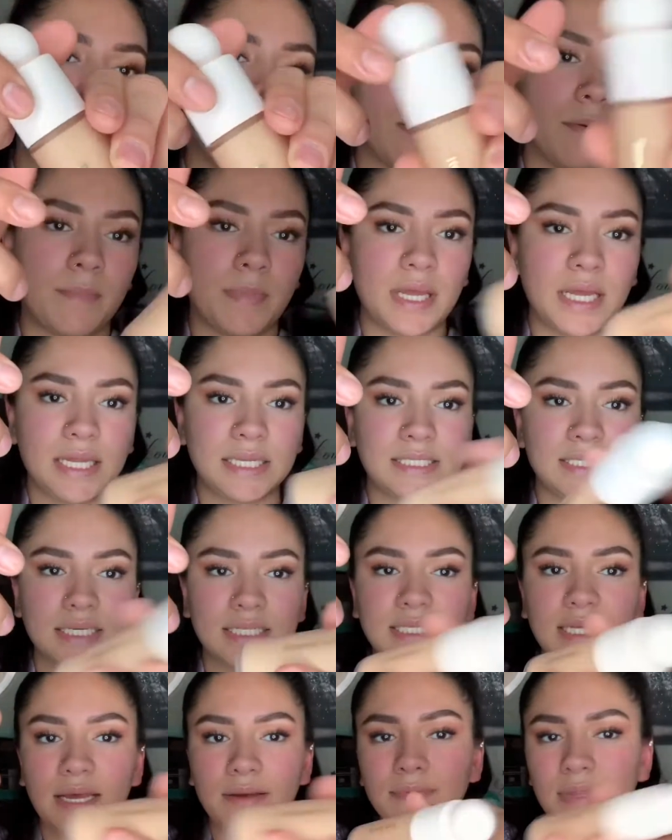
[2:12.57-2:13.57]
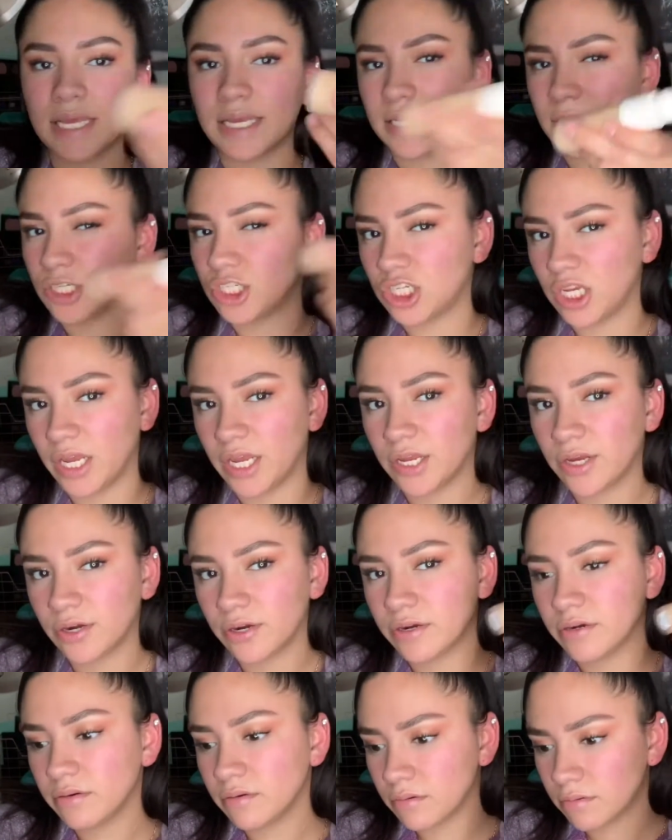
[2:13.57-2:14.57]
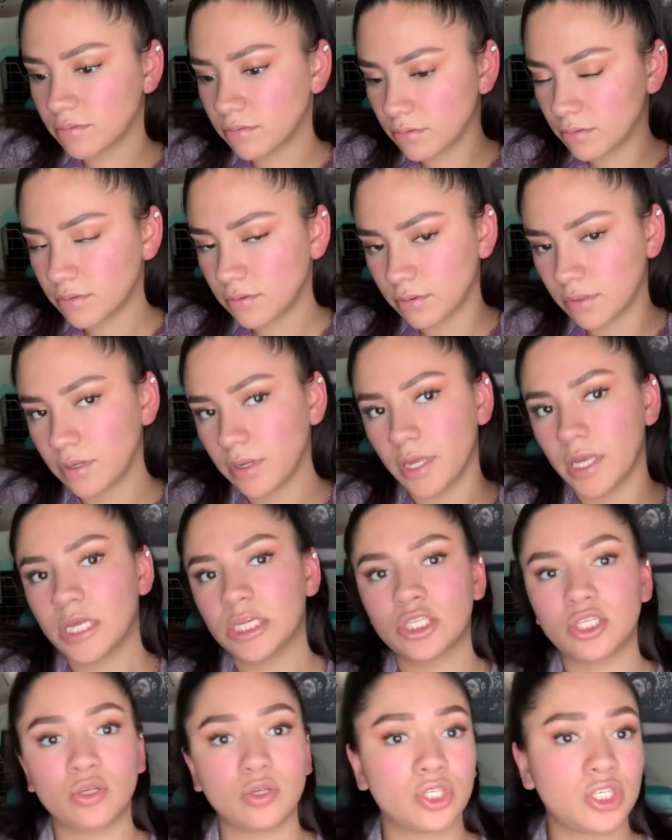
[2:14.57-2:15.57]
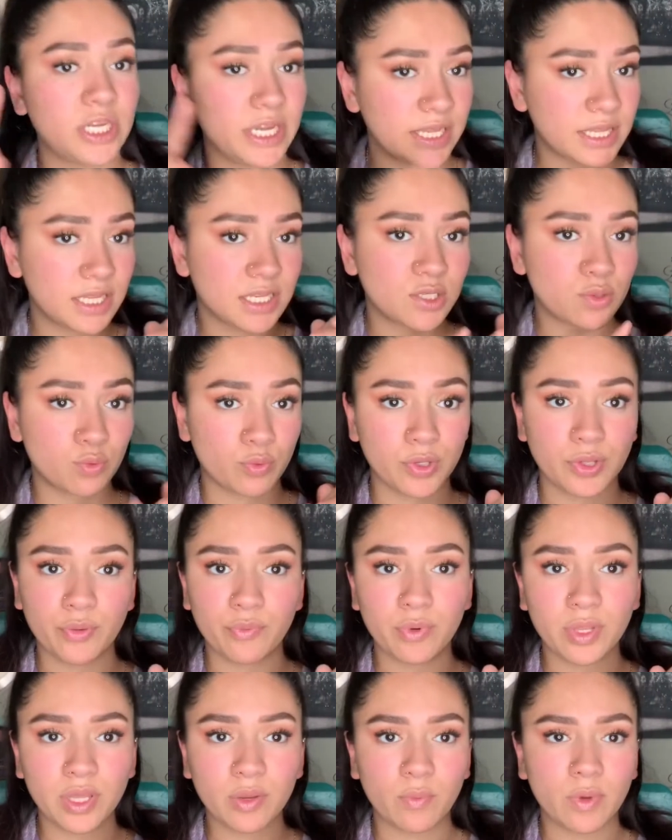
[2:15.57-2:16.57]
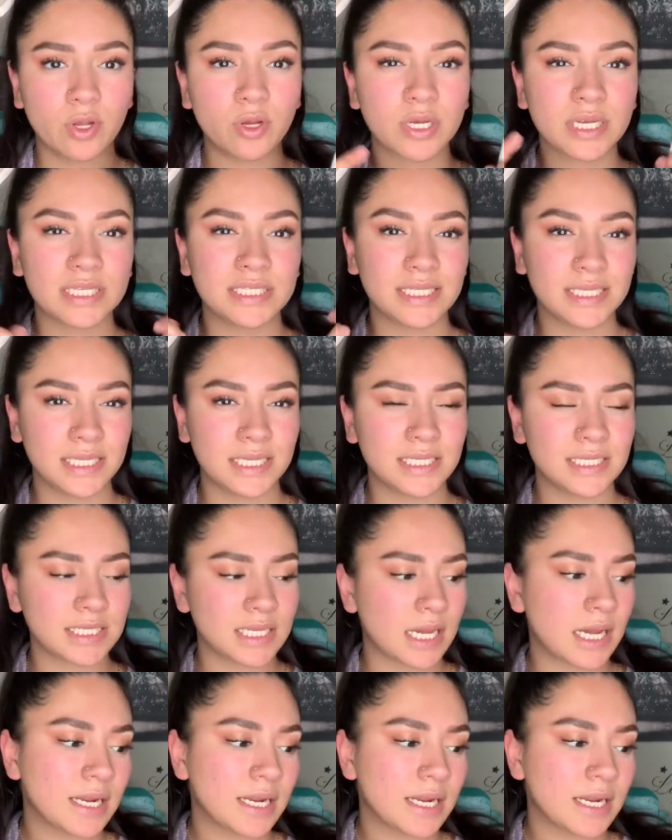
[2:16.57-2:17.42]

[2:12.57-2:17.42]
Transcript: It does have like a shaker, so shake this really well because it is kind